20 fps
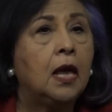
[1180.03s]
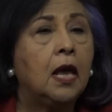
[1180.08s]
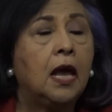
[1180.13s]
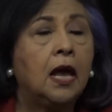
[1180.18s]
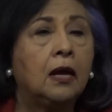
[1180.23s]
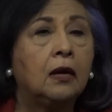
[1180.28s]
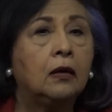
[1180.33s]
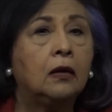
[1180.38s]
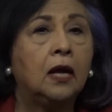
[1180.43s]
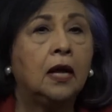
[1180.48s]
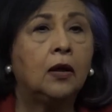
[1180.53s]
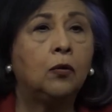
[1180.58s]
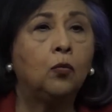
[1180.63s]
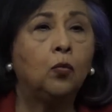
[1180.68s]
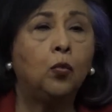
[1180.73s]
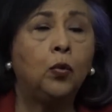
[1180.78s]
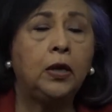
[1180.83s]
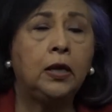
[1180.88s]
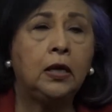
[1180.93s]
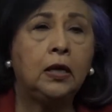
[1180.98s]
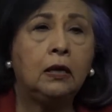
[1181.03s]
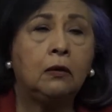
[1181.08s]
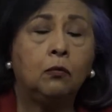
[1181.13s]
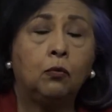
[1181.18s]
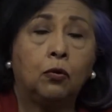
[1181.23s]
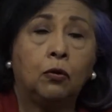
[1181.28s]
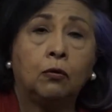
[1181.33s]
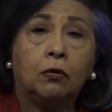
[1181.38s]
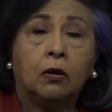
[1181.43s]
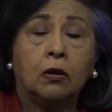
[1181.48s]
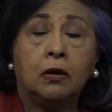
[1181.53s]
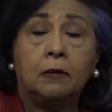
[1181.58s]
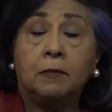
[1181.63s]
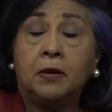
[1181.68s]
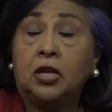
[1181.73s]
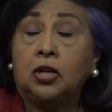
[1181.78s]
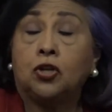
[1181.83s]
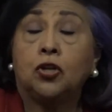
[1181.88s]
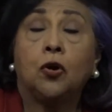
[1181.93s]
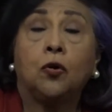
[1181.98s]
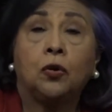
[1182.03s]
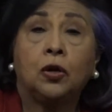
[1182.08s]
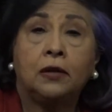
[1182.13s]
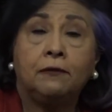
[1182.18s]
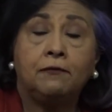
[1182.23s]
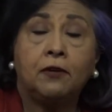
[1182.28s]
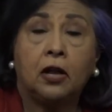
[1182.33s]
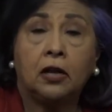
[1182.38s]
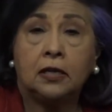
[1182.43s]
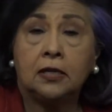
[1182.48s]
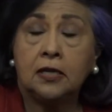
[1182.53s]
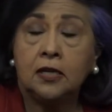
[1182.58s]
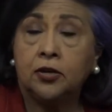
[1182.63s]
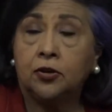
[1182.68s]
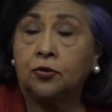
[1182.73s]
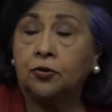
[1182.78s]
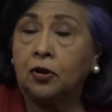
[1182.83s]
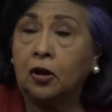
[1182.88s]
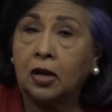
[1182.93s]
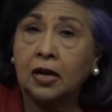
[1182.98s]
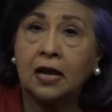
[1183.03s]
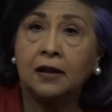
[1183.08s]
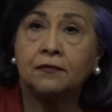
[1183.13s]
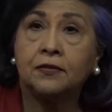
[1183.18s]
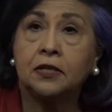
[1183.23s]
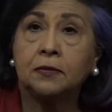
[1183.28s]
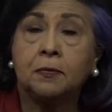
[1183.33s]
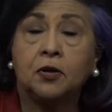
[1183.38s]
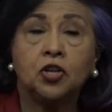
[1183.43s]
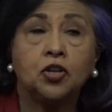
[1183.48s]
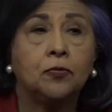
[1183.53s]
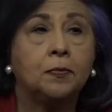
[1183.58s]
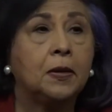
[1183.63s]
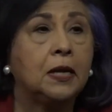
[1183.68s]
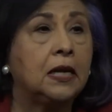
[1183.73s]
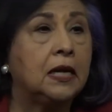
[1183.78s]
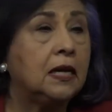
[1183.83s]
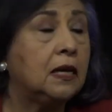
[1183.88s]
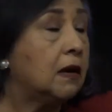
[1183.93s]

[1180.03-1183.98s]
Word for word: And, and we were going to be a totally volunteer, not have as much money,